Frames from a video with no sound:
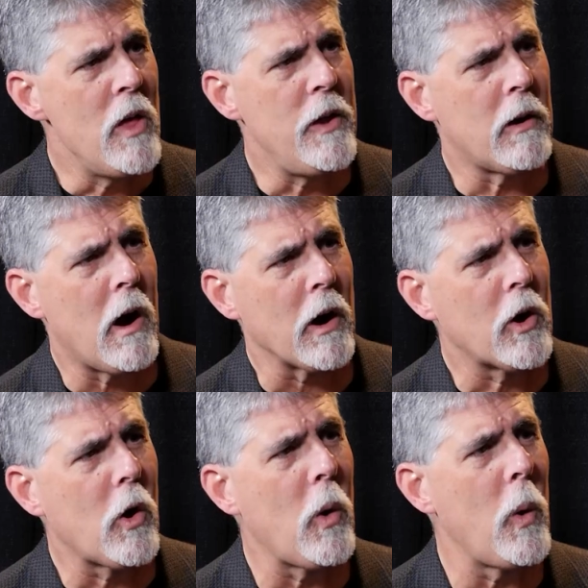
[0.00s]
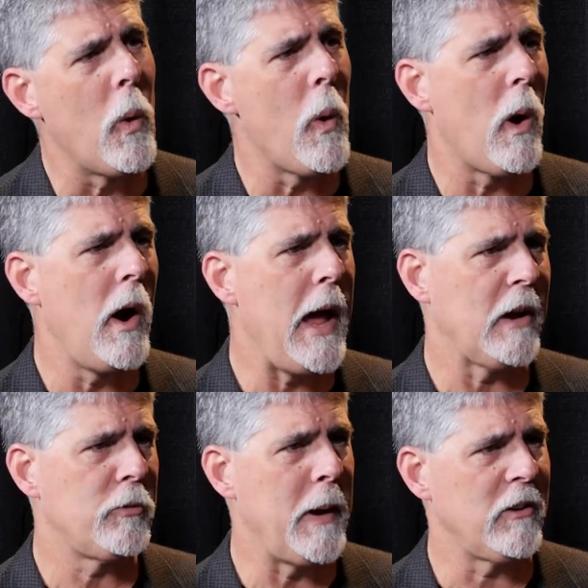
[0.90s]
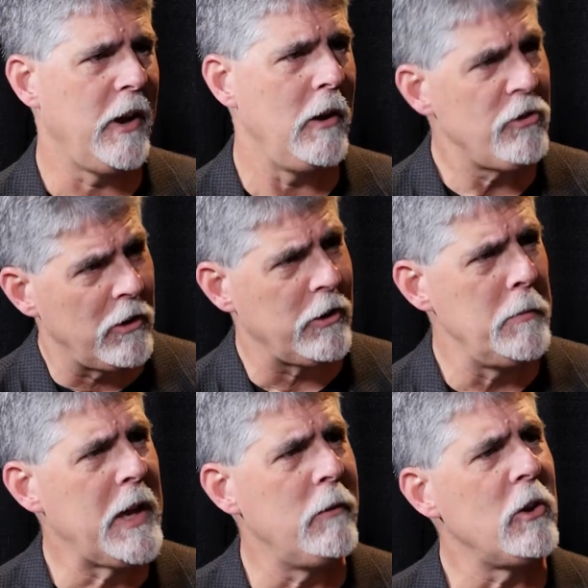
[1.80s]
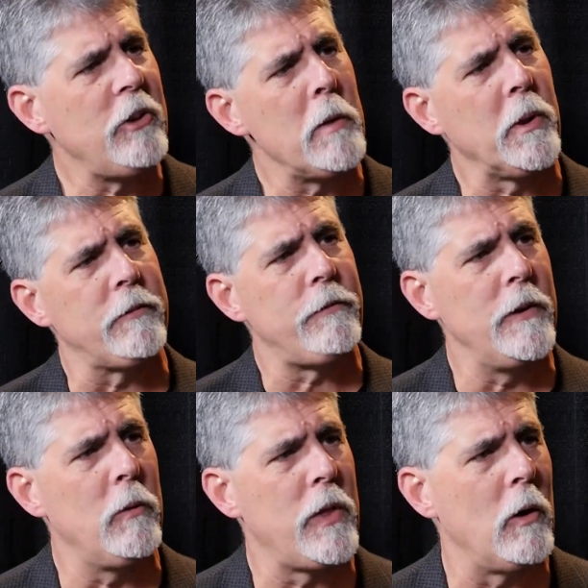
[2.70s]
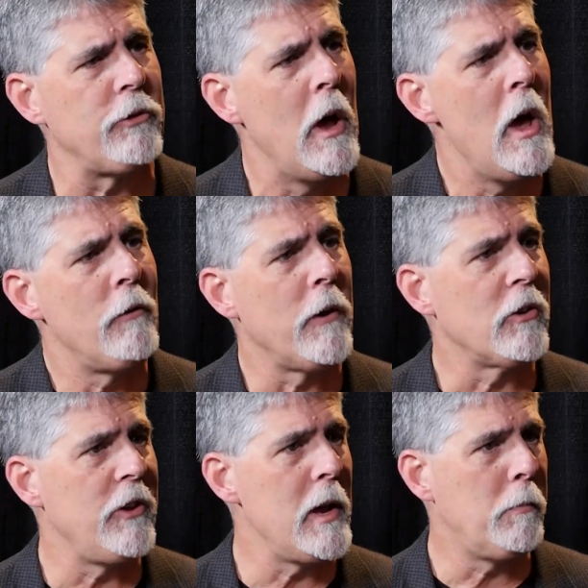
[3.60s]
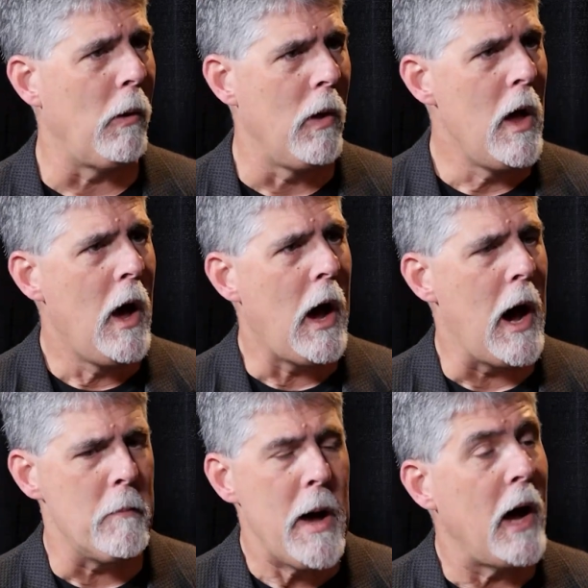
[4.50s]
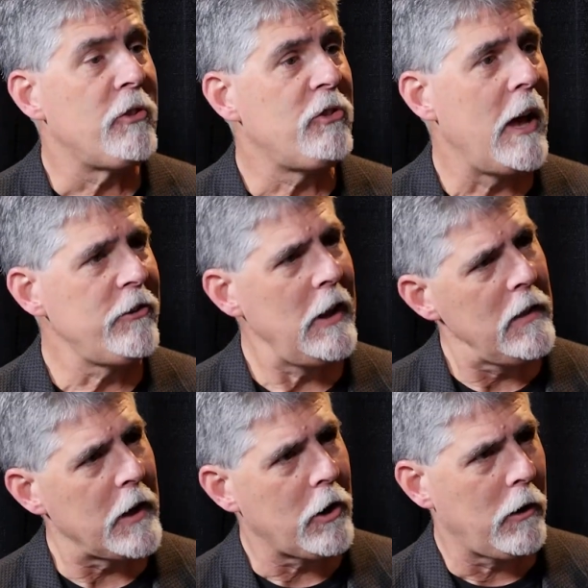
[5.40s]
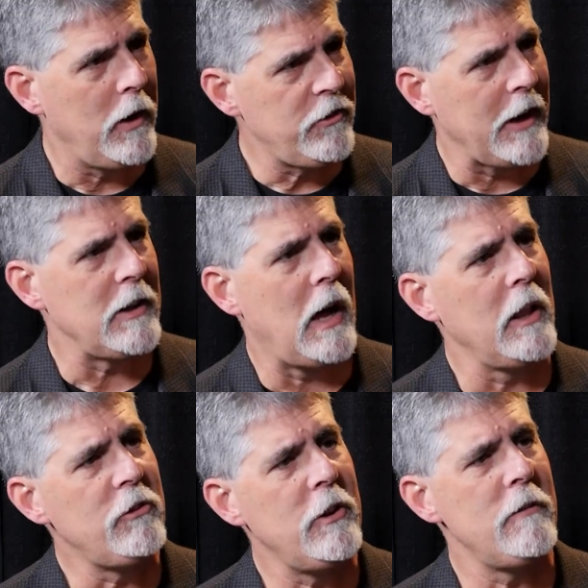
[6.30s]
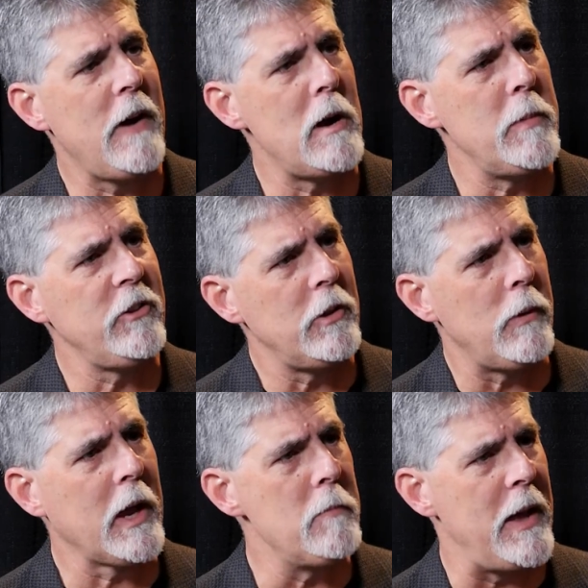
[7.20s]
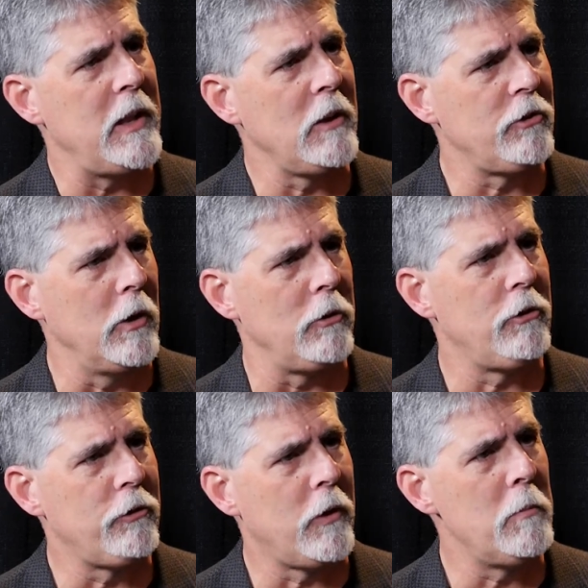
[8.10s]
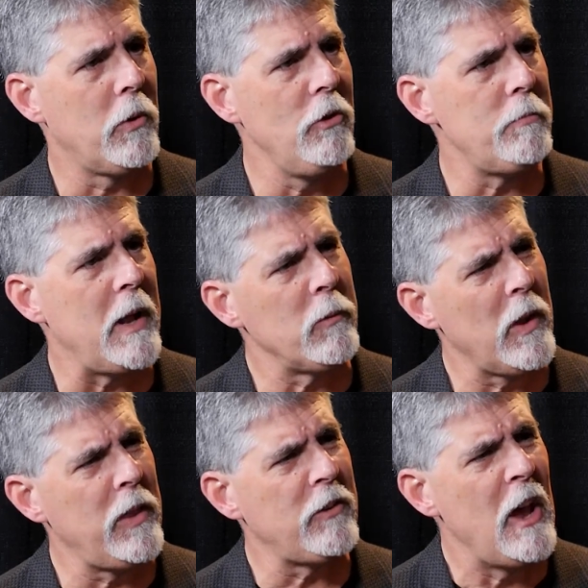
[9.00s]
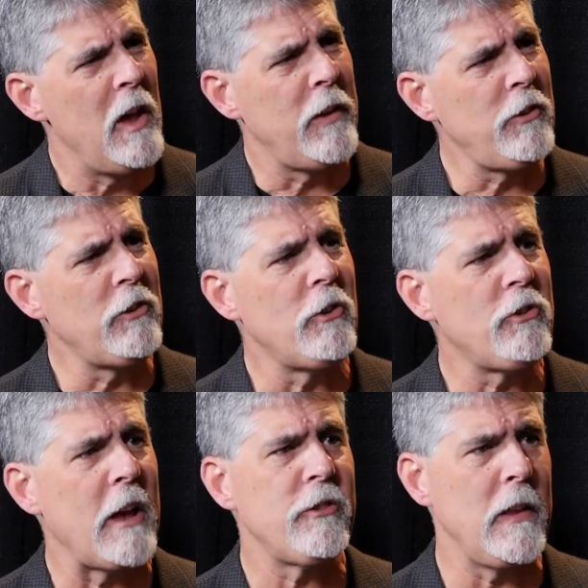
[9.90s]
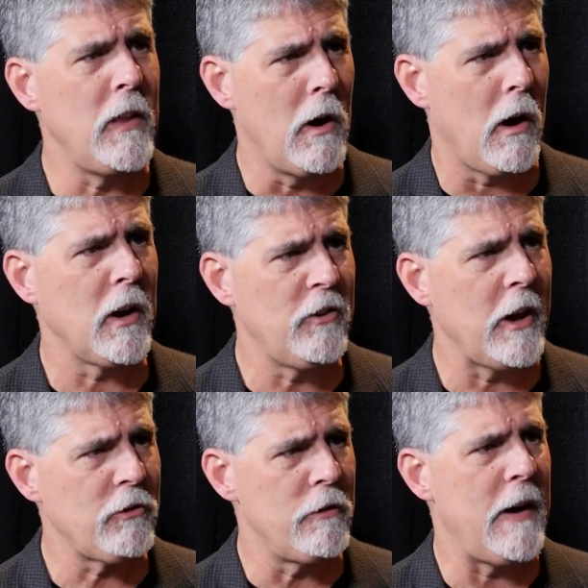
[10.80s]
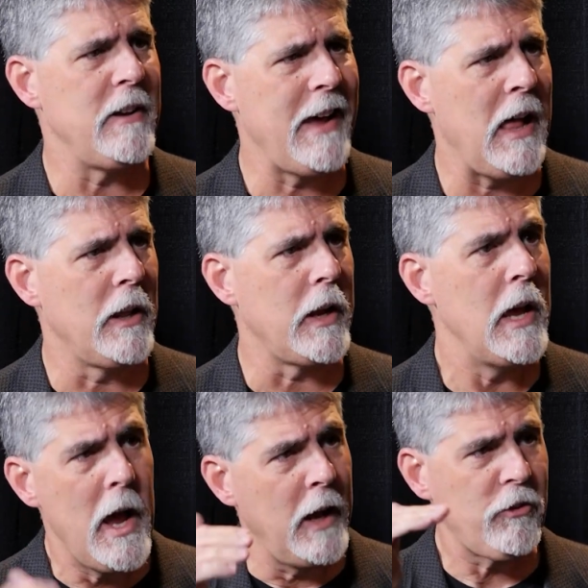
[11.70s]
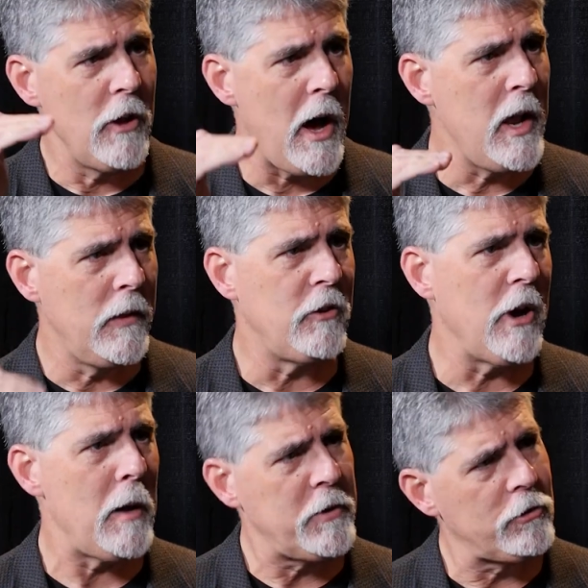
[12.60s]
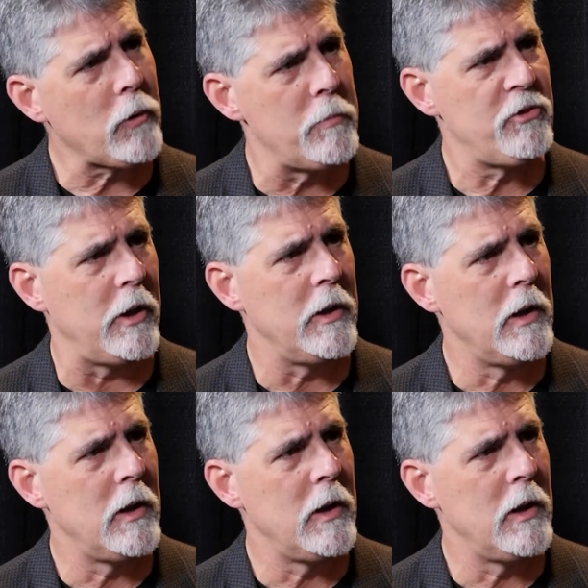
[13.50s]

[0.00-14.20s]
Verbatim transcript: there are core expectations. Let me give you an example of a few of those. For example, assessing the current technology environment and recommending solutions for improvement. And whether this is assessing the architecture vitality. It's not in the job description,